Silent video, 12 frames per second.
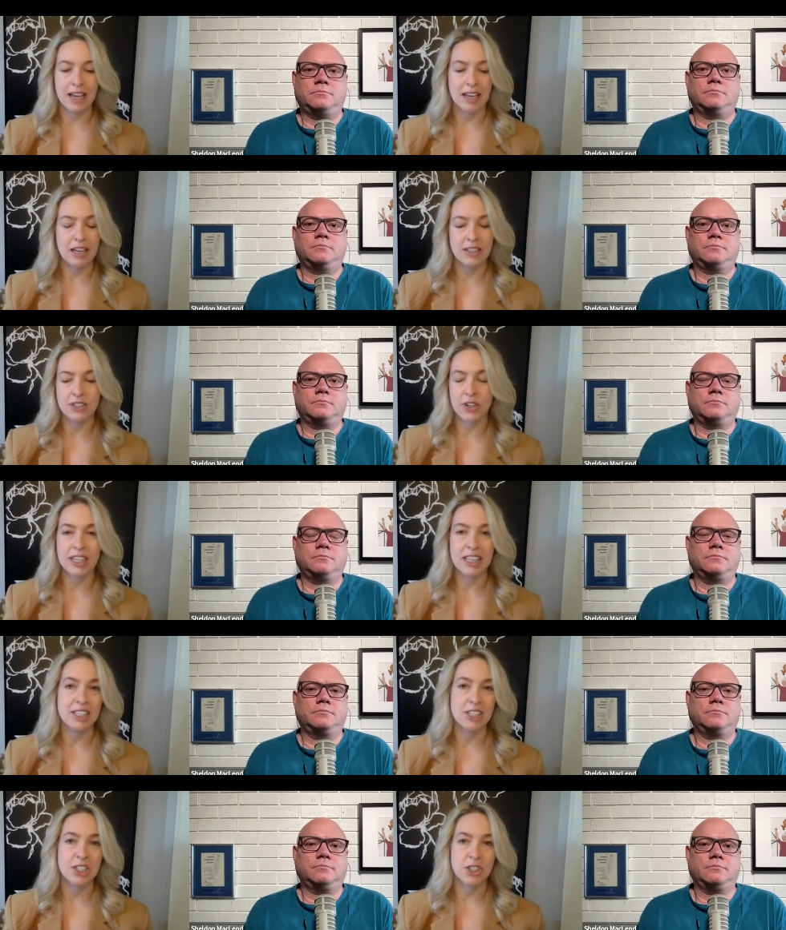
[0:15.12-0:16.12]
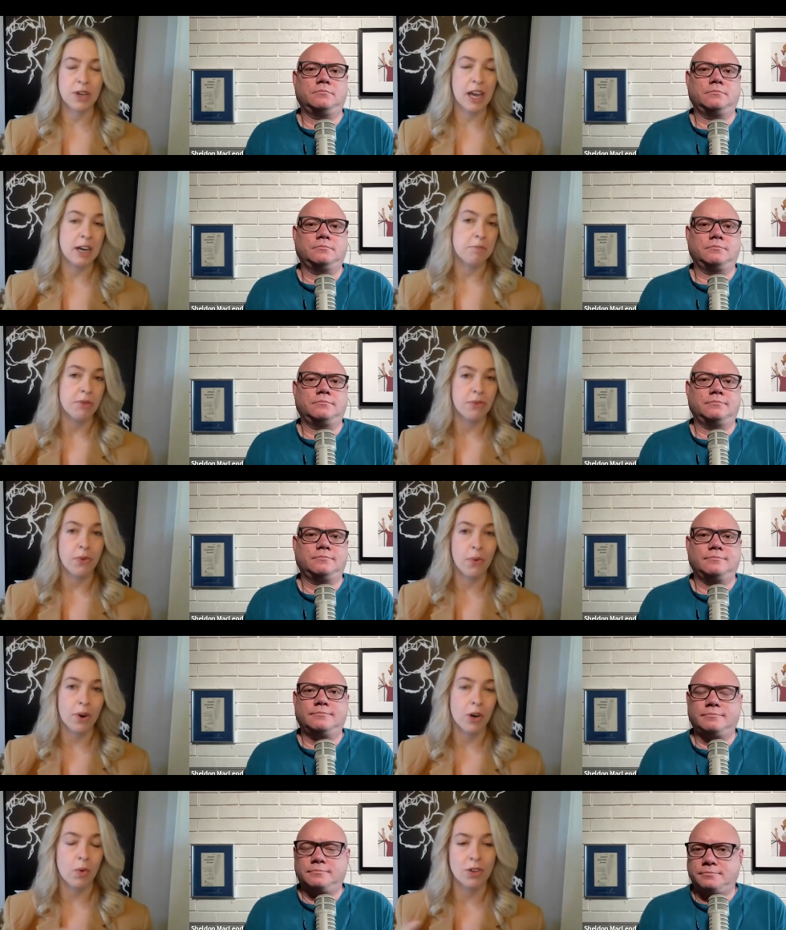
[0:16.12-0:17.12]
Speaker 1: Uh, is there anything to do kind of
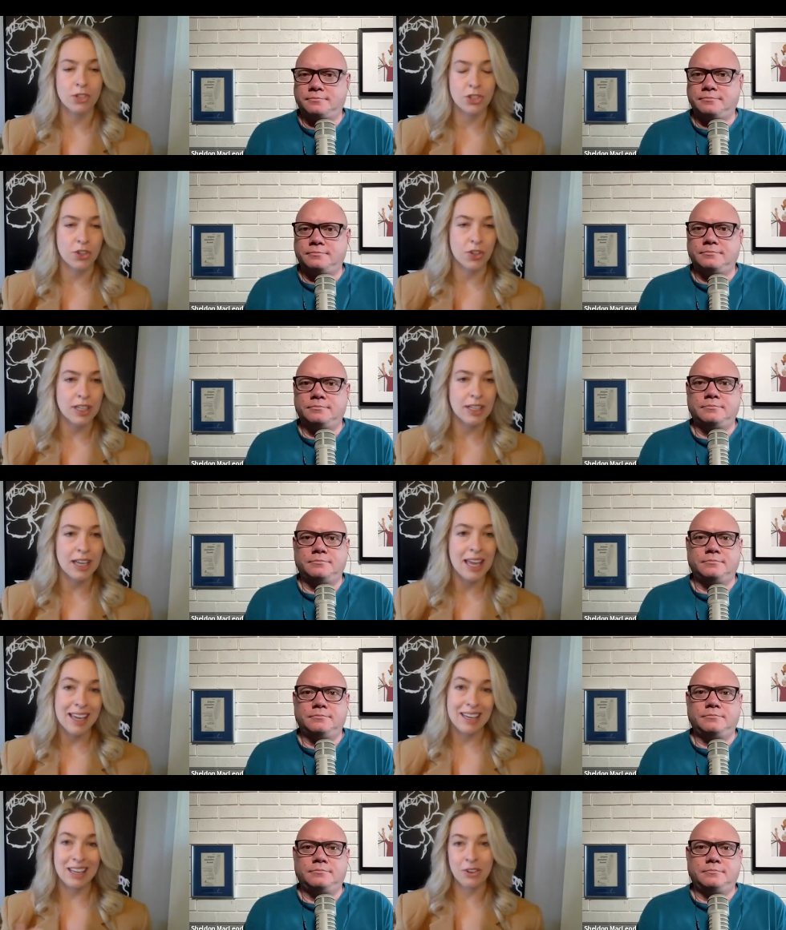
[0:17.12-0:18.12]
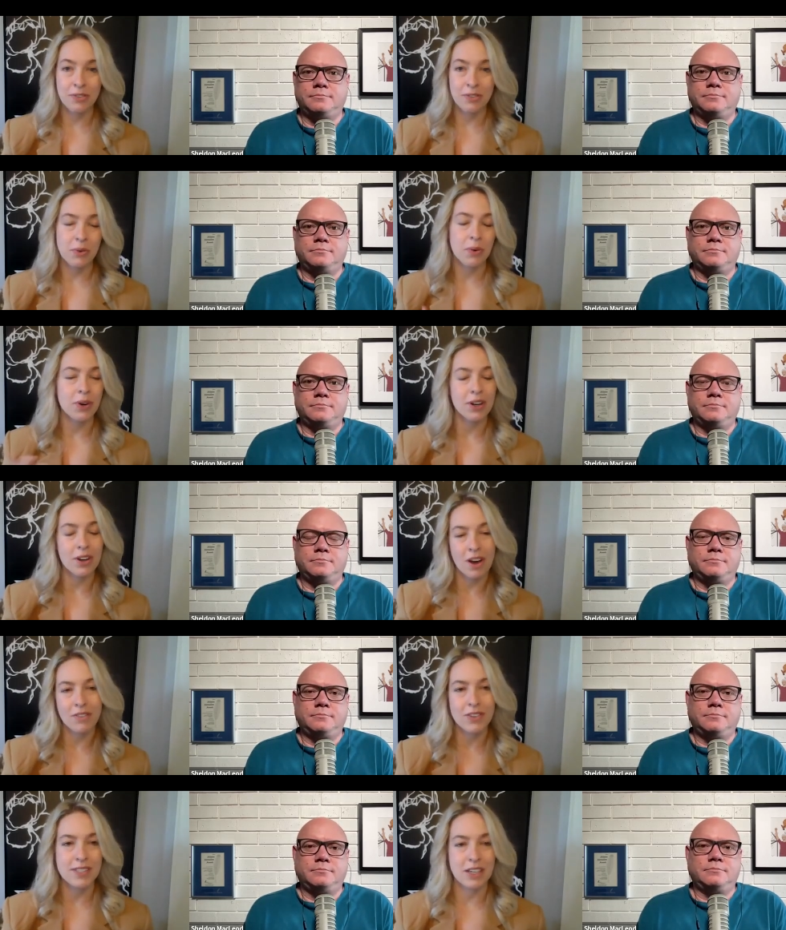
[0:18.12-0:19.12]
before or during an interview or a
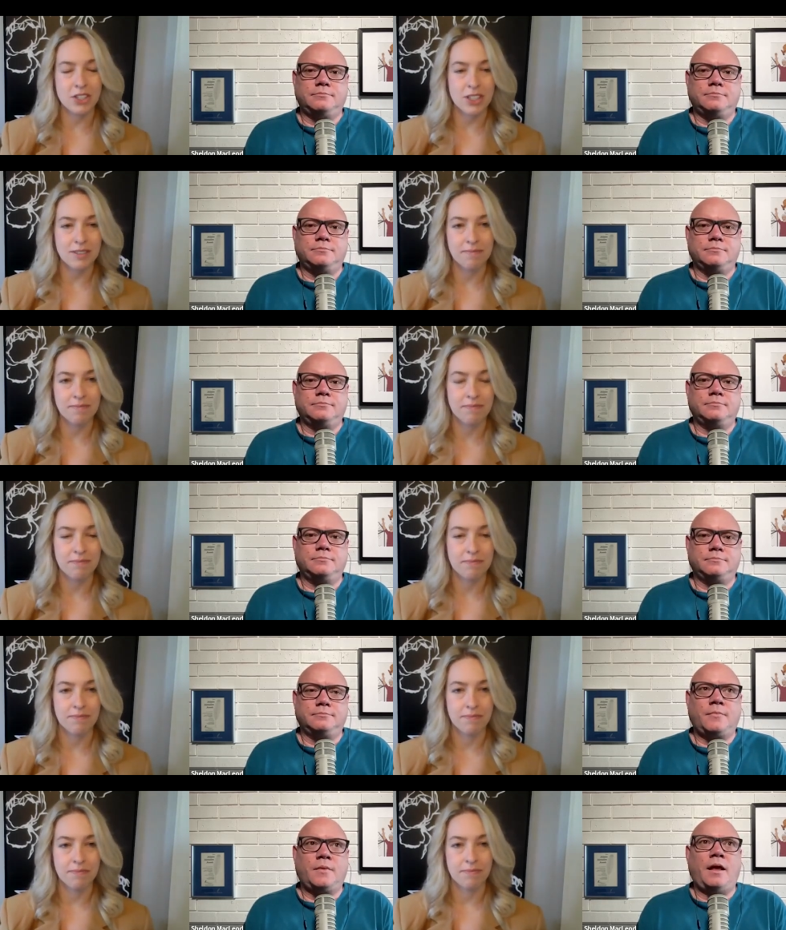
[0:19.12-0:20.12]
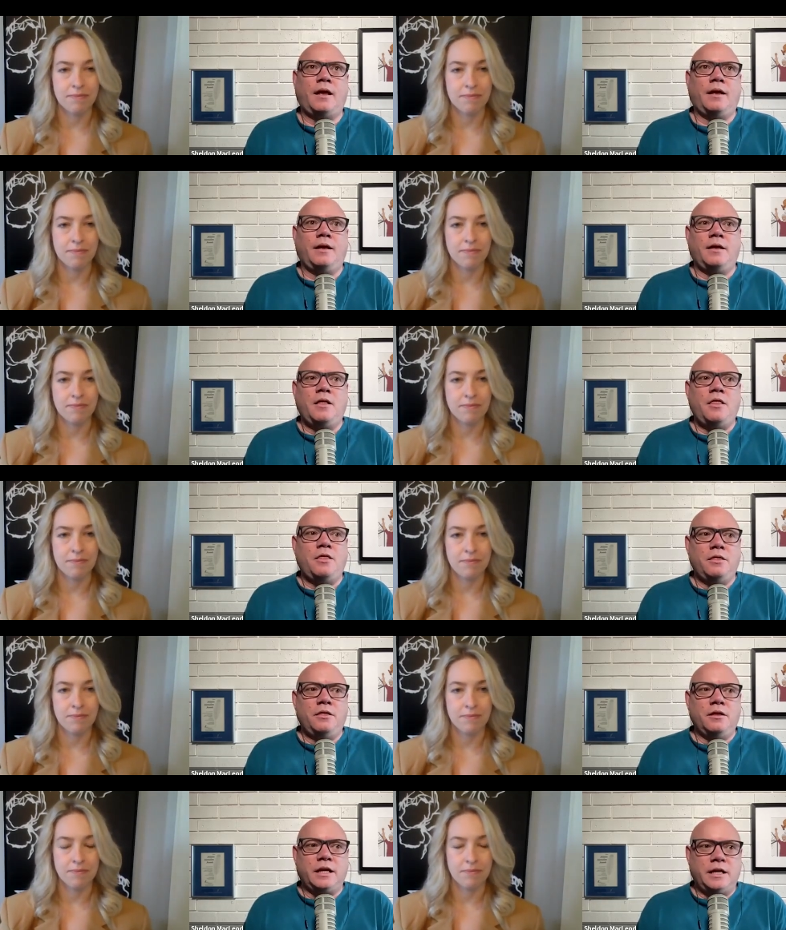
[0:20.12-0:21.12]
conversation?
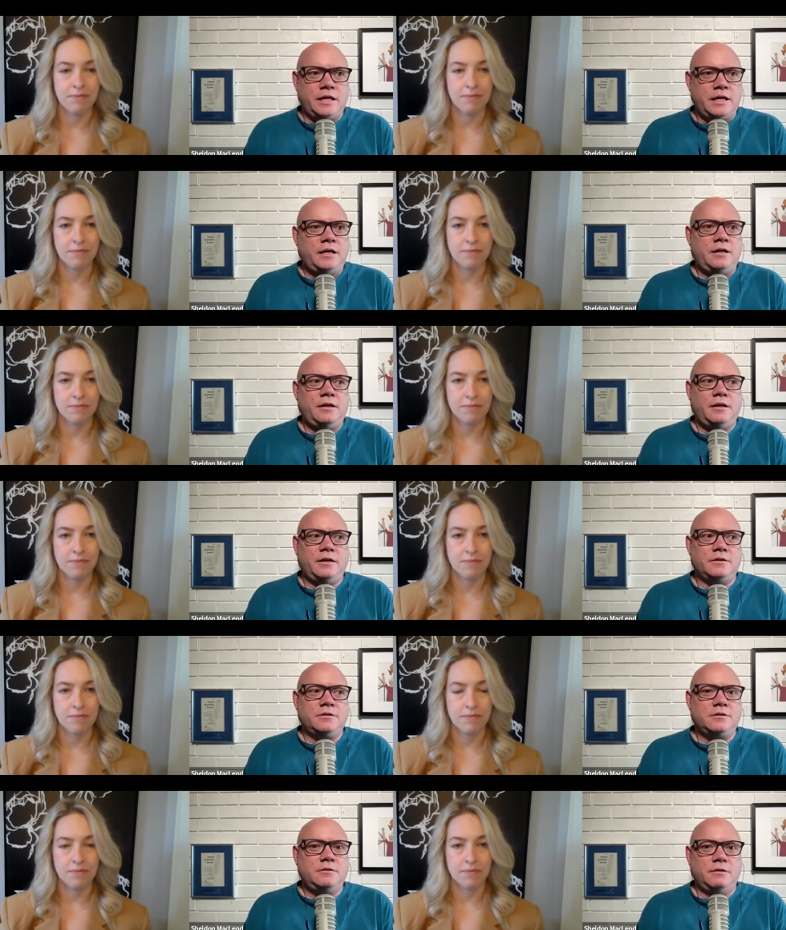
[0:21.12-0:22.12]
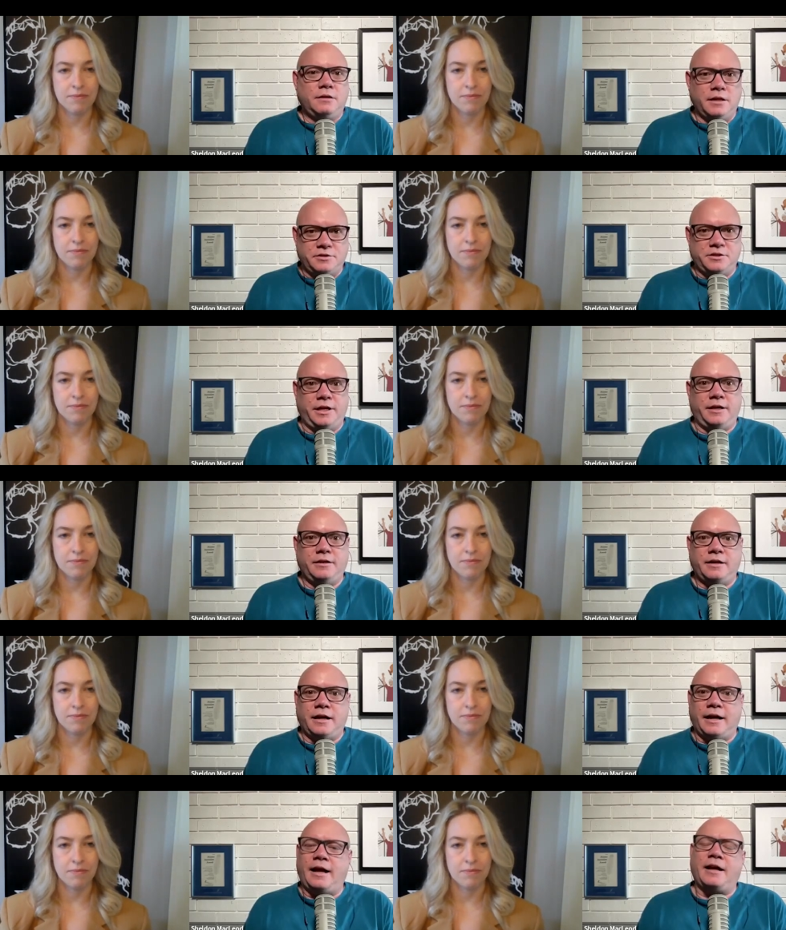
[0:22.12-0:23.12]
Speaker 2: The key is listening.
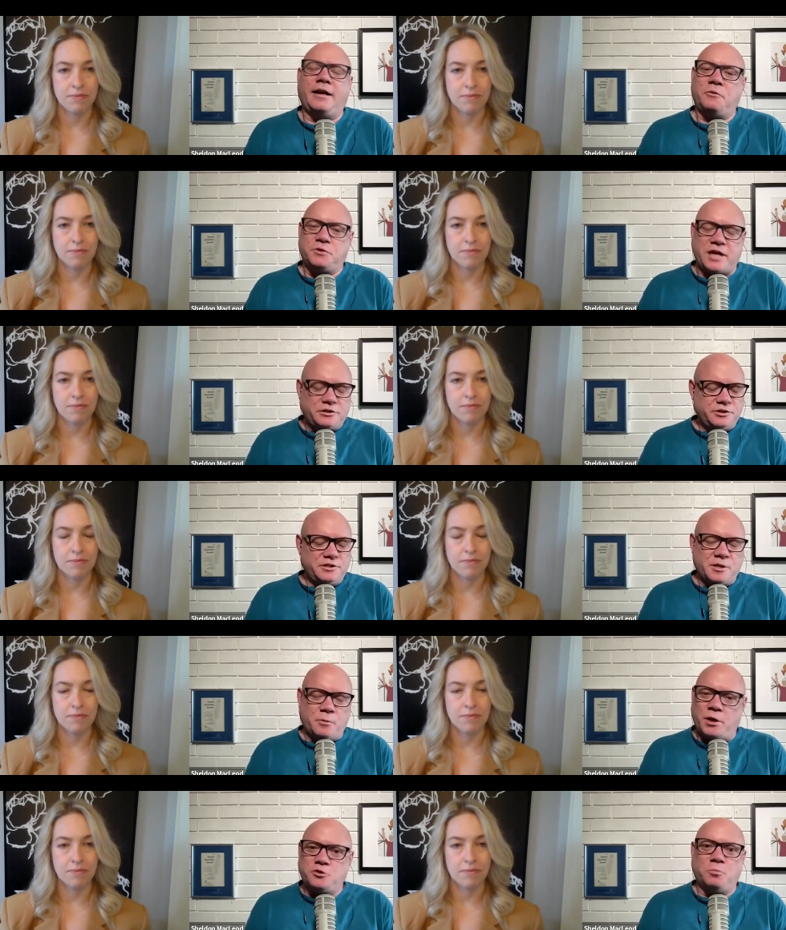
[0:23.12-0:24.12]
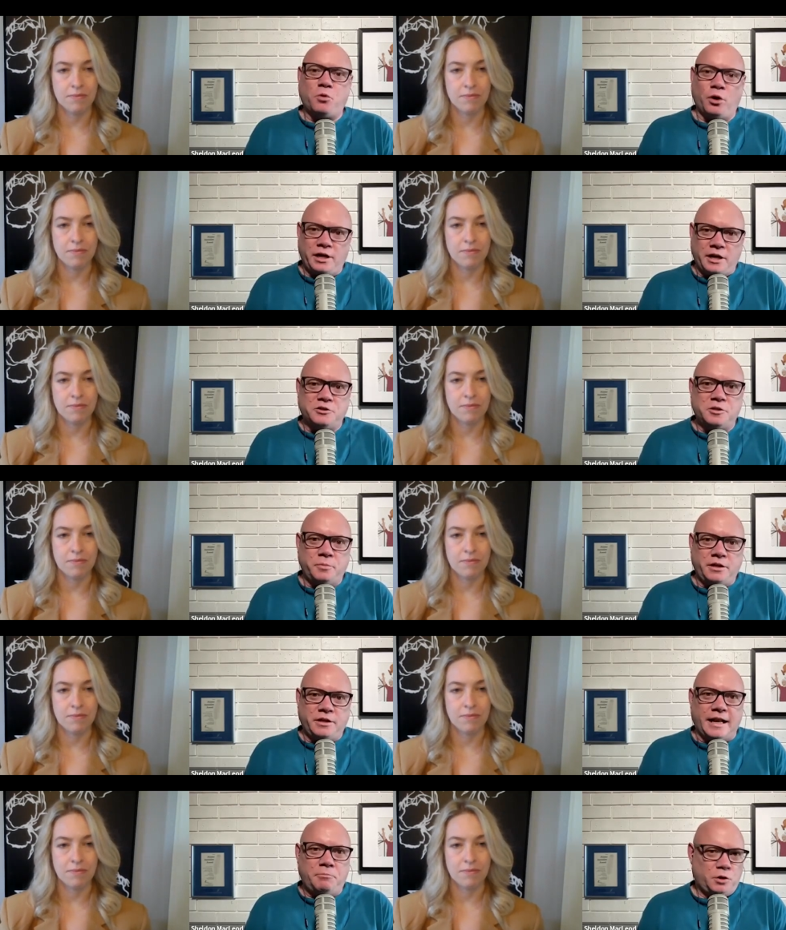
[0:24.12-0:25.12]
I, it was actually someone else who pointed out to me
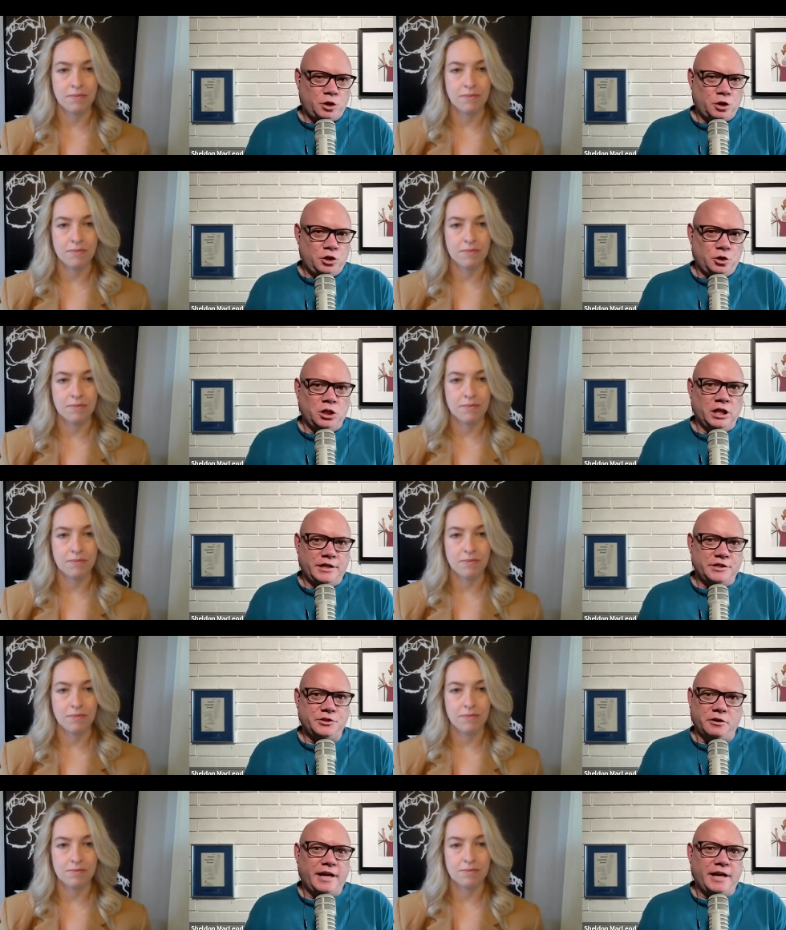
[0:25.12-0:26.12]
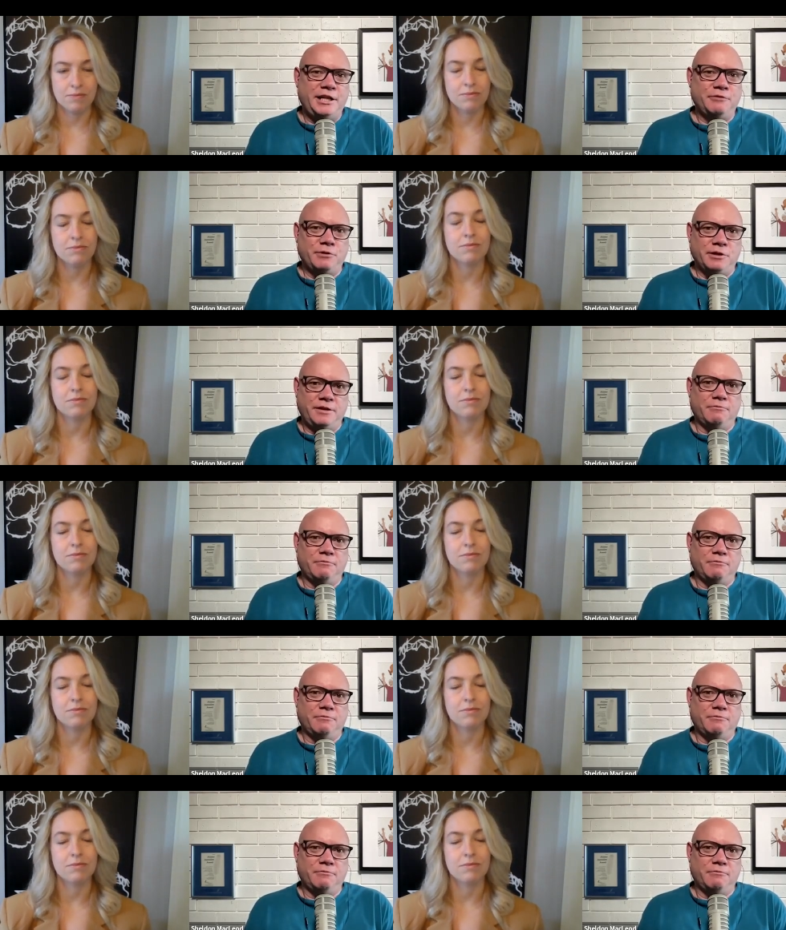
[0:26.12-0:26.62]
that I'm a good listener. I didn't really